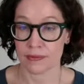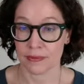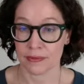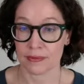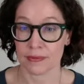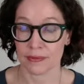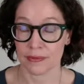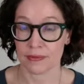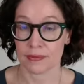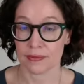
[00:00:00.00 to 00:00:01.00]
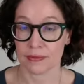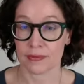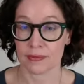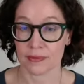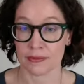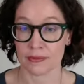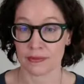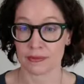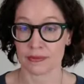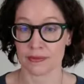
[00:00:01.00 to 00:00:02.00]

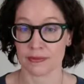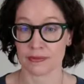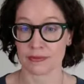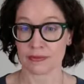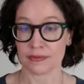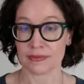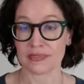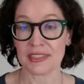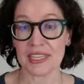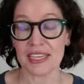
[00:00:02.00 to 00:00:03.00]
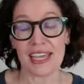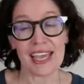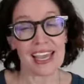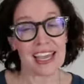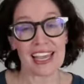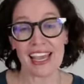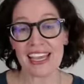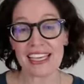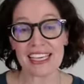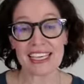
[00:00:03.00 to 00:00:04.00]

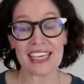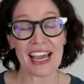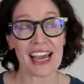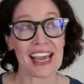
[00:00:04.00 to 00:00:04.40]
This person isn't speaking.